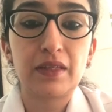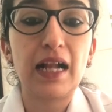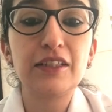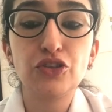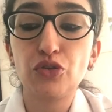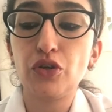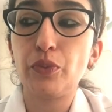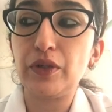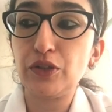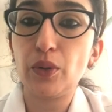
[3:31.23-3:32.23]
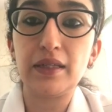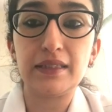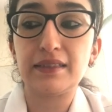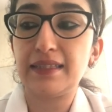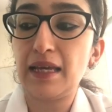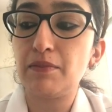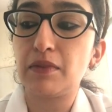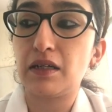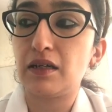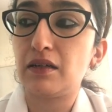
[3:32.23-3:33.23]
I'll just show you a video in the
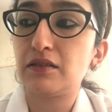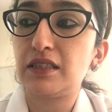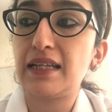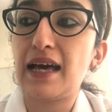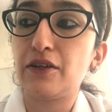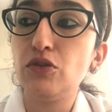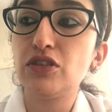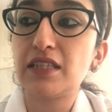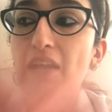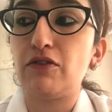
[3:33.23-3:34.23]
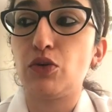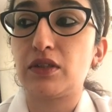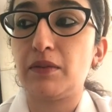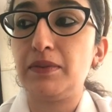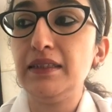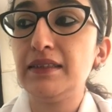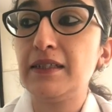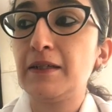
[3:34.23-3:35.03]
same uh, scenario. Just have a look here, please.